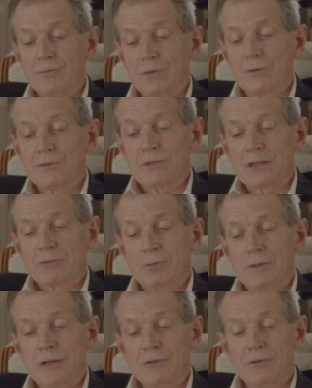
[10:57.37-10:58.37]
fullest
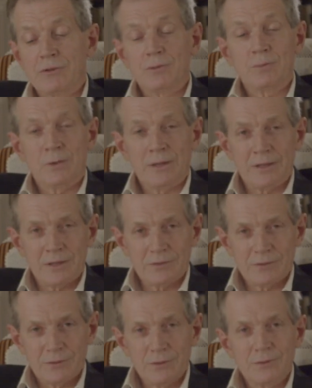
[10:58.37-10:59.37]
explanation that
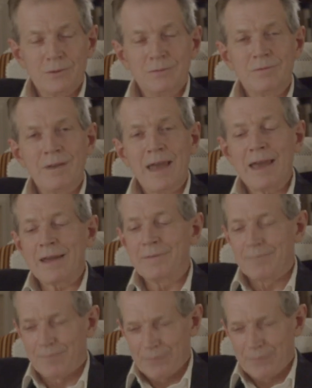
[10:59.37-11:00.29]
words could convey.